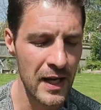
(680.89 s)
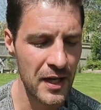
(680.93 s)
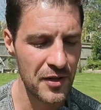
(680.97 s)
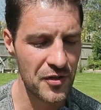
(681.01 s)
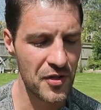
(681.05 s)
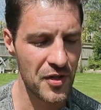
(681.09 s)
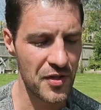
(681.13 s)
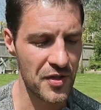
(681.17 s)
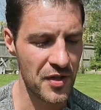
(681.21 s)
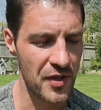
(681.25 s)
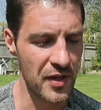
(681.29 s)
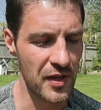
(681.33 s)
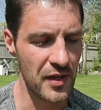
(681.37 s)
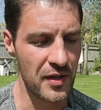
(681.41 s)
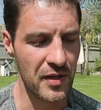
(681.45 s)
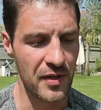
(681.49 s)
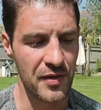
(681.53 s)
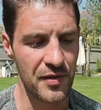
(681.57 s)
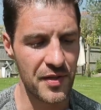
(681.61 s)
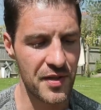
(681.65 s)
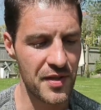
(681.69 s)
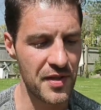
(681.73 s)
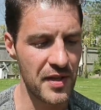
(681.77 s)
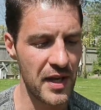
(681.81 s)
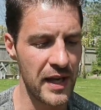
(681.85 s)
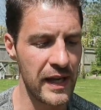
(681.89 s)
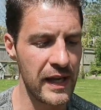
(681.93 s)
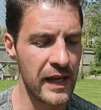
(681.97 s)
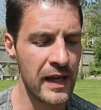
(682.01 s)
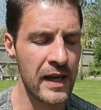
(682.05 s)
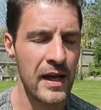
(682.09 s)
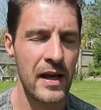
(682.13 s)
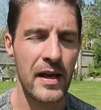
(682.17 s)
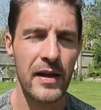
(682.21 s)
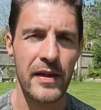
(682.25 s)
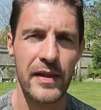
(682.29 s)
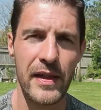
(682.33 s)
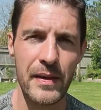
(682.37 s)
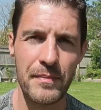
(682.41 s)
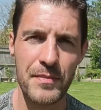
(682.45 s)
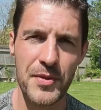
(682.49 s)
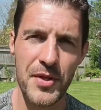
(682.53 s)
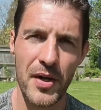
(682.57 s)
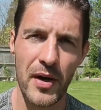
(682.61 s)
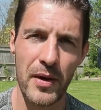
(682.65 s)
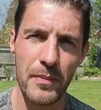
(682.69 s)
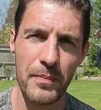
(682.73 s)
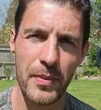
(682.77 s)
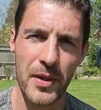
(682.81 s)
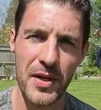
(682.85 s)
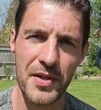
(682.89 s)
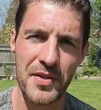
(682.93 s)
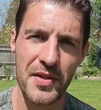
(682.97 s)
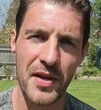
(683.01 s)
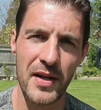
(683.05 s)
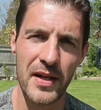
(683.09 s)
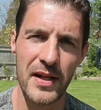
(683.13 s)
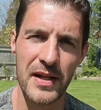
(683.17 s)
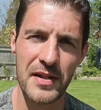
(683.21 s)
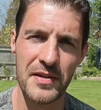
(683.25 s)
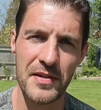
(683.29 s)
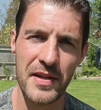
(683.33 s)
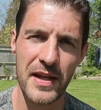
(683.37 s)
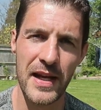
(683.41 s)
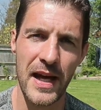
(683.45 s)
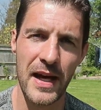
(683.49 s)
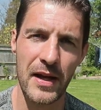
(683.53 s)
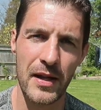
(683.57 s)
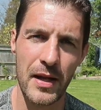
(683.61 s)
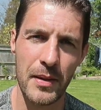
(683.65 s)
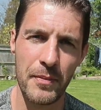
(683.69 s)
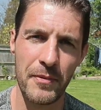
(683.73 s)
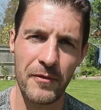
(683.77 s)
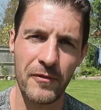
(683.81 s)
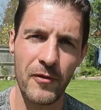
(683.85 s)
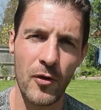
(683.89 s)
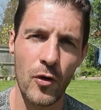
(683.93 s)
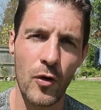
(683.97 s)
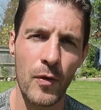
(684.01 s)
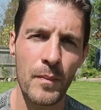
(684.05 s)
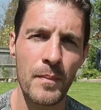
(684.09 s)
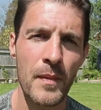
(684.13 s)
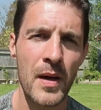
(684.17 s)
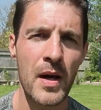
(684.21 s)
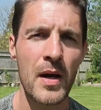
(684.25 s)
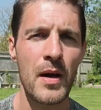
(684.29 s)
just so that you can see them side by side and see how they perform.